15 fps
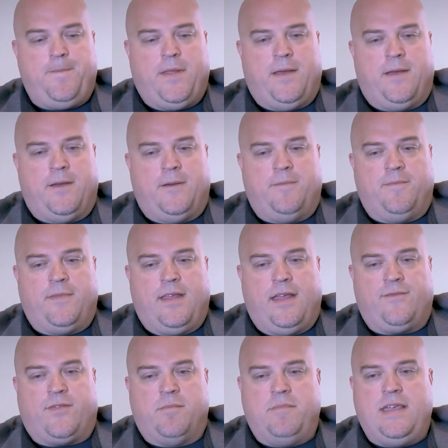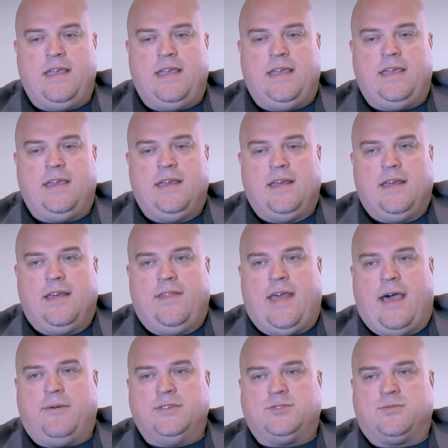Um, and for me,
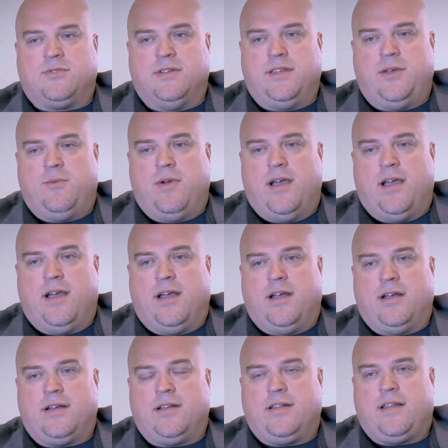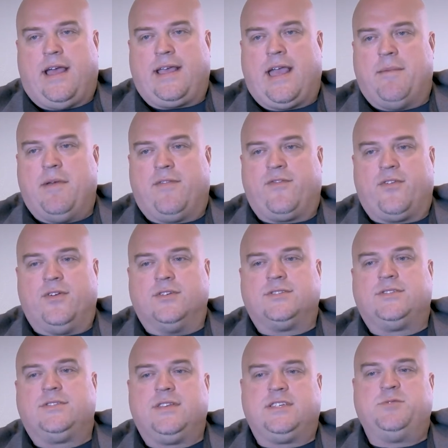that was really where I got my
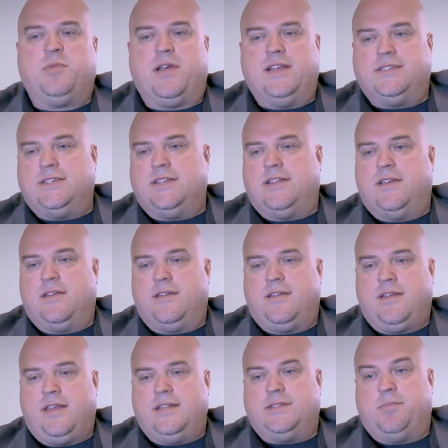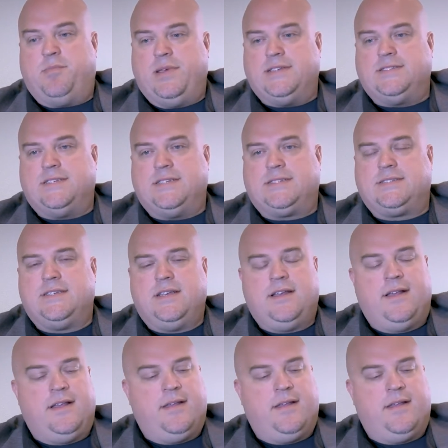first experience into, into business,